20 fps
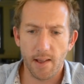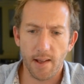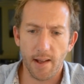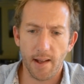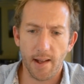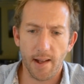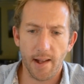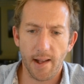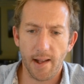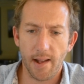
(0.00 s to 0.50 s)

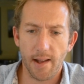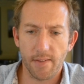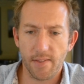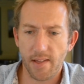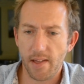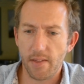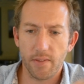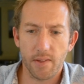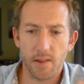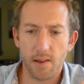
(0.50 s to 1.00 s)

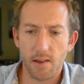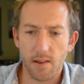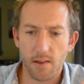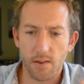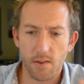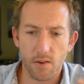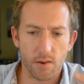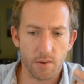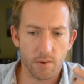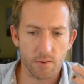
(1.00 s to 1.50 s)

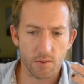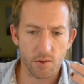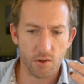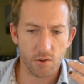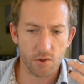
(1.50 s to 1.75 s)
you can